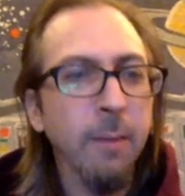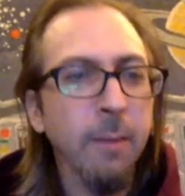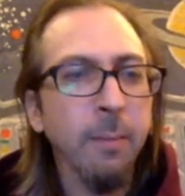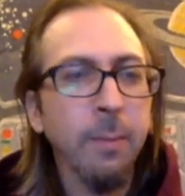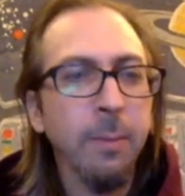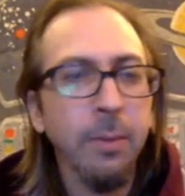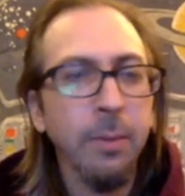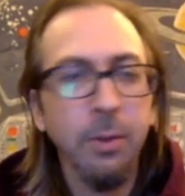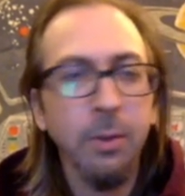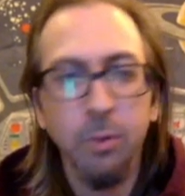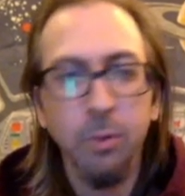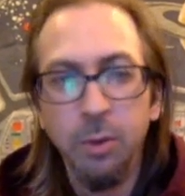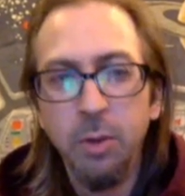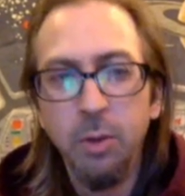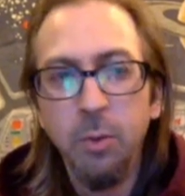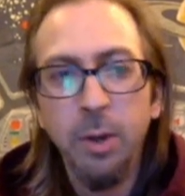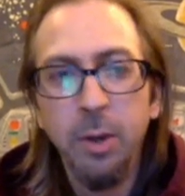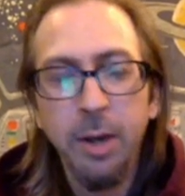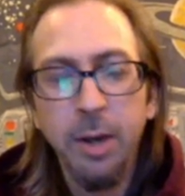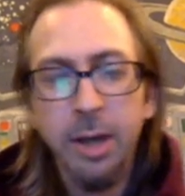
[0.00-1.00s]
there's only
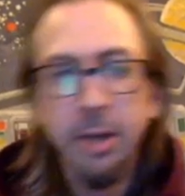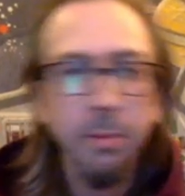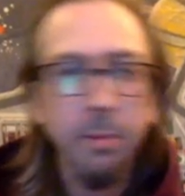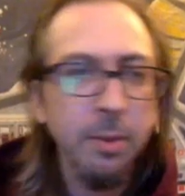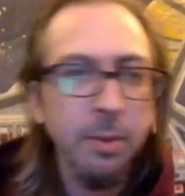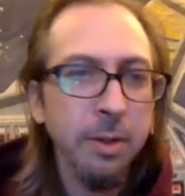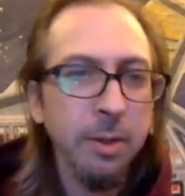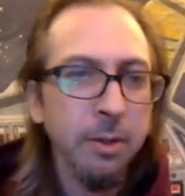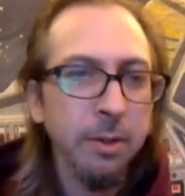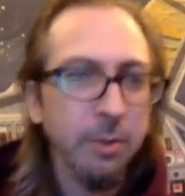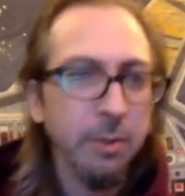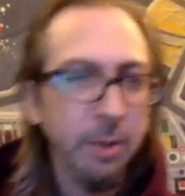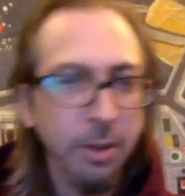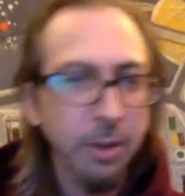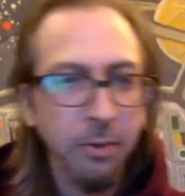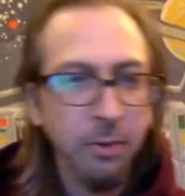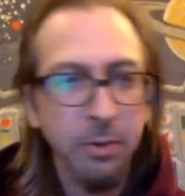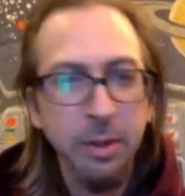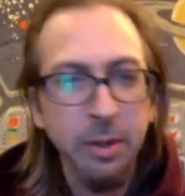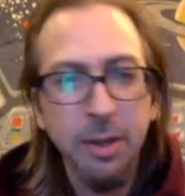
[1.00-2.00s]
one item in this
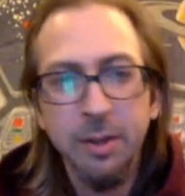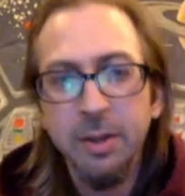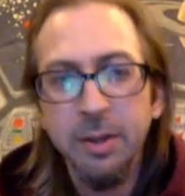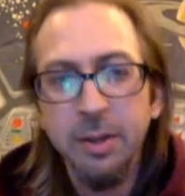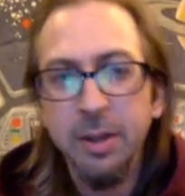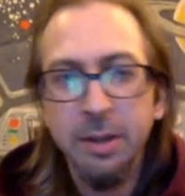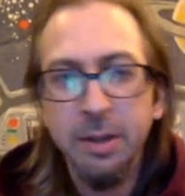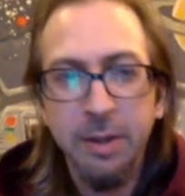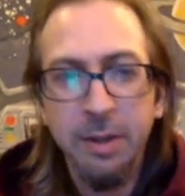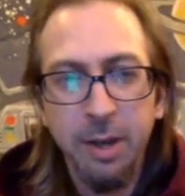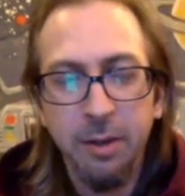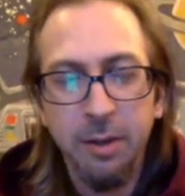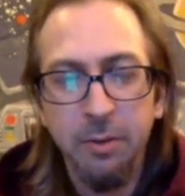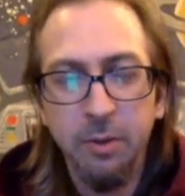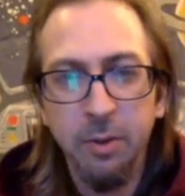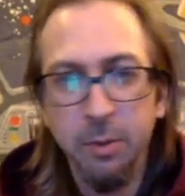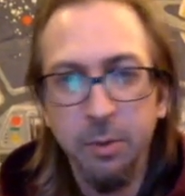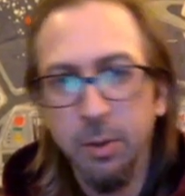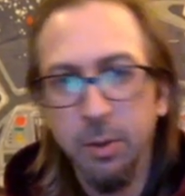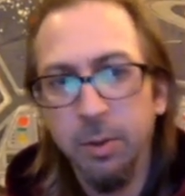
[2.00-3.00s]
list, it's at index
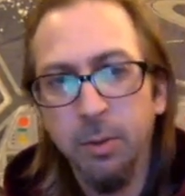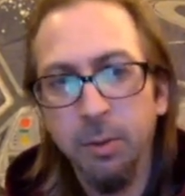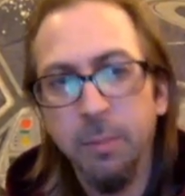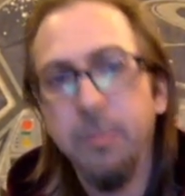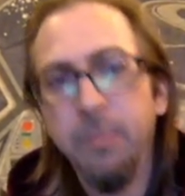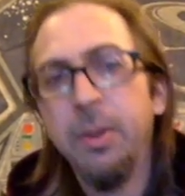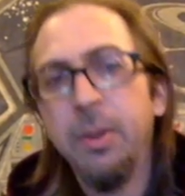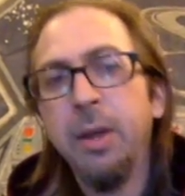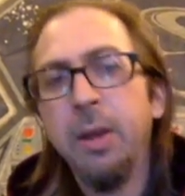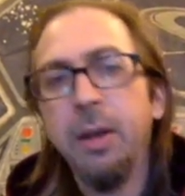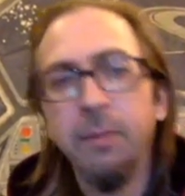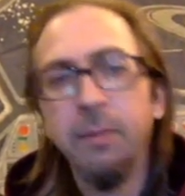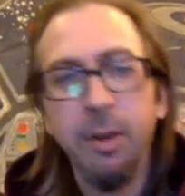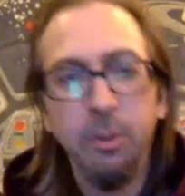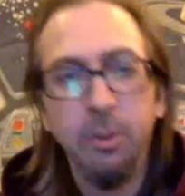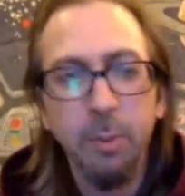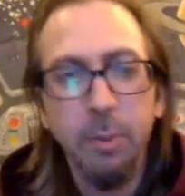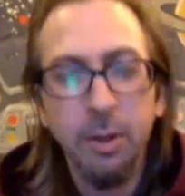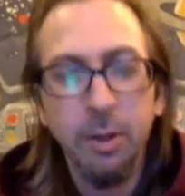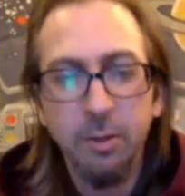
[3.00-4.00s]
0. If I
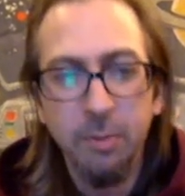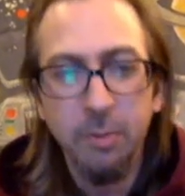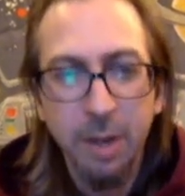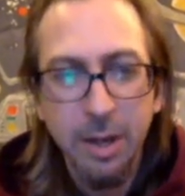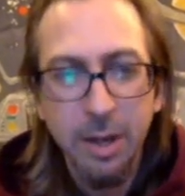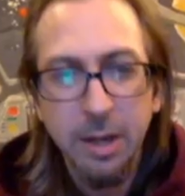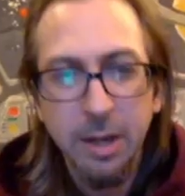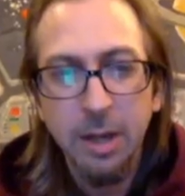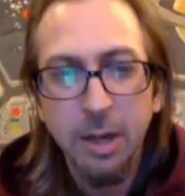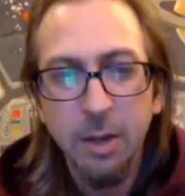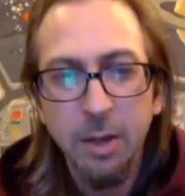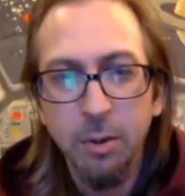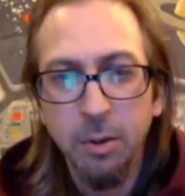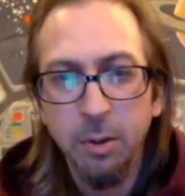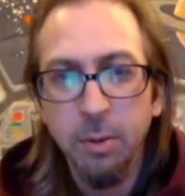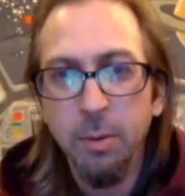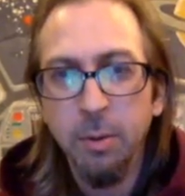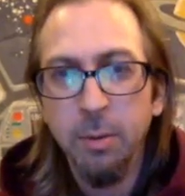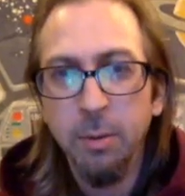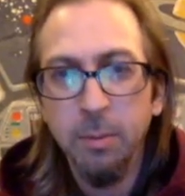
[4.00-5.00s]
specify any other
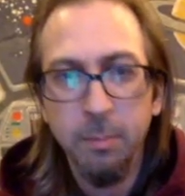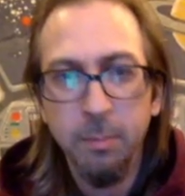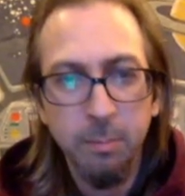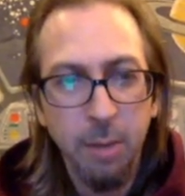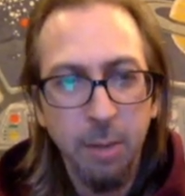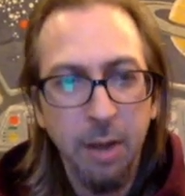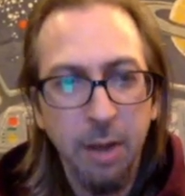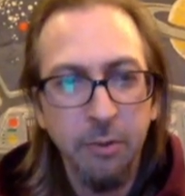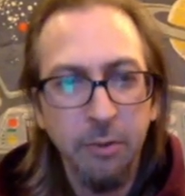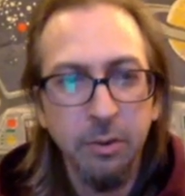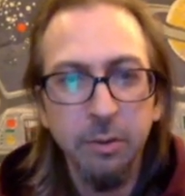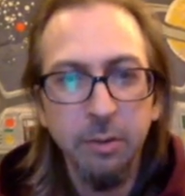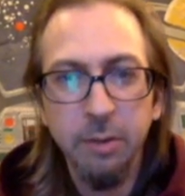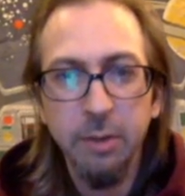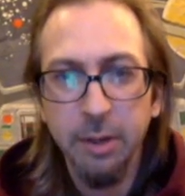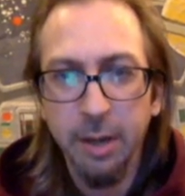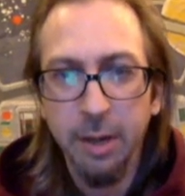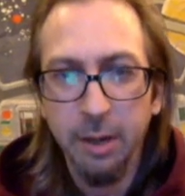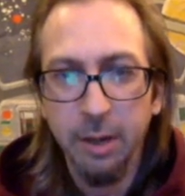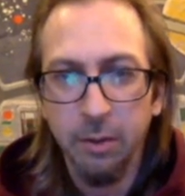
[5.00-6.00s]
positive
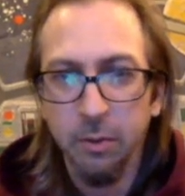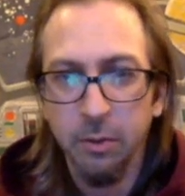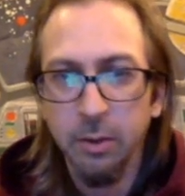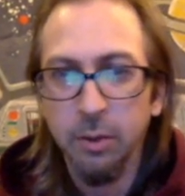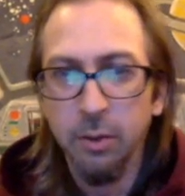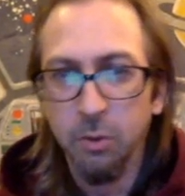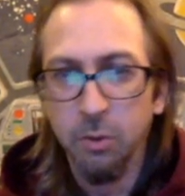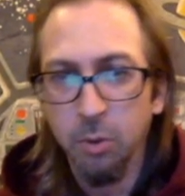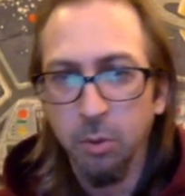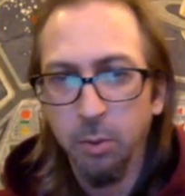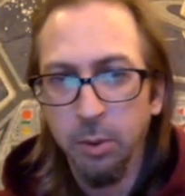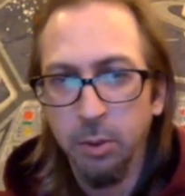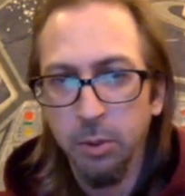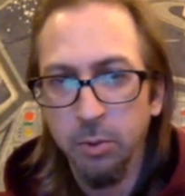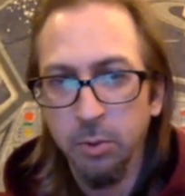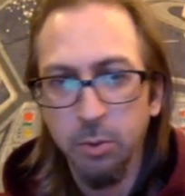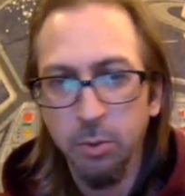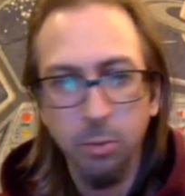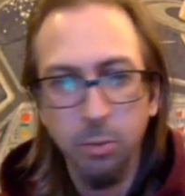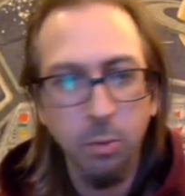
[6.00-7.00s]
index, it's going
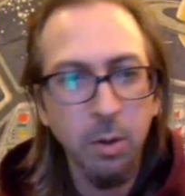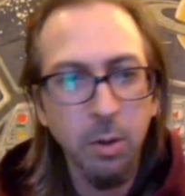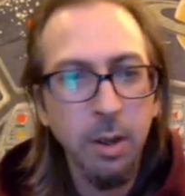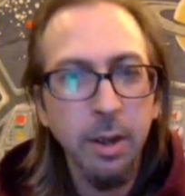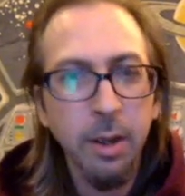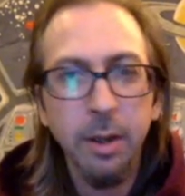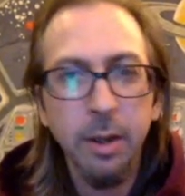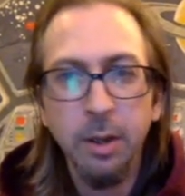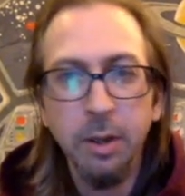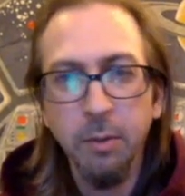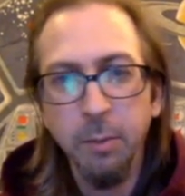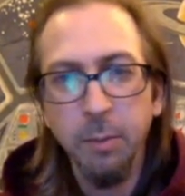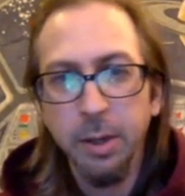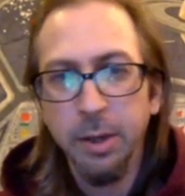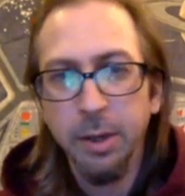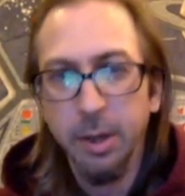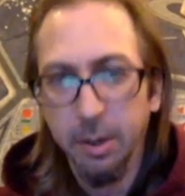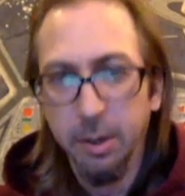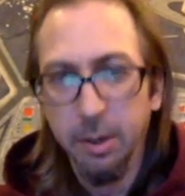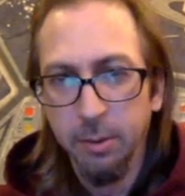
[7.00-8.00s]
to give me an
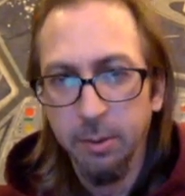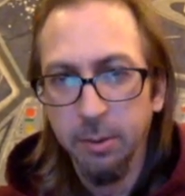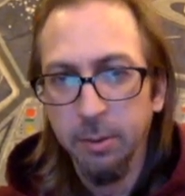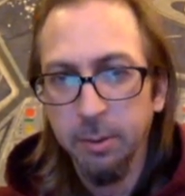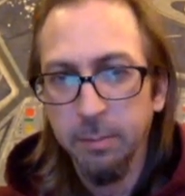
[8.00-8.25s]
error.